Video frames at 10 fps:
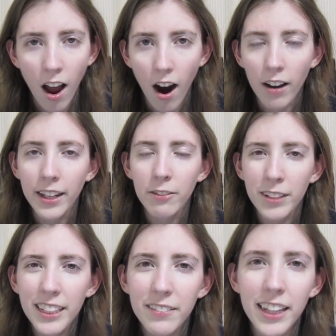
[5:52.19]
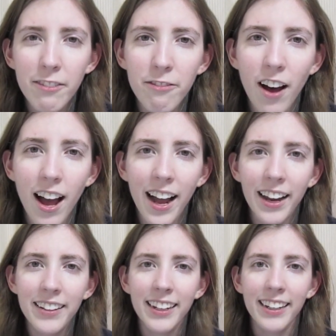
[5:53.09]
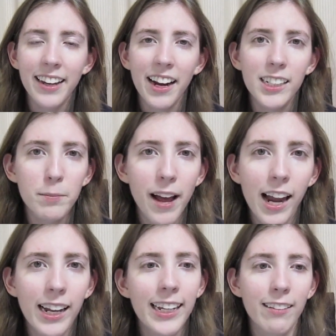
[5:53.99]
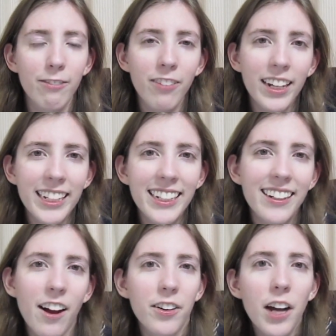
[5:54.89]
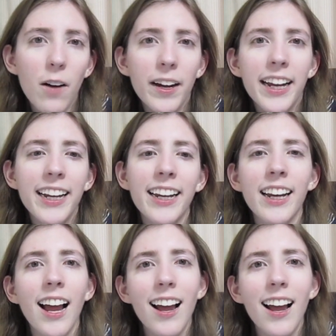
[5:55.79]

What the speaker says: are like really, really fun and charismatic and funny and outgoing and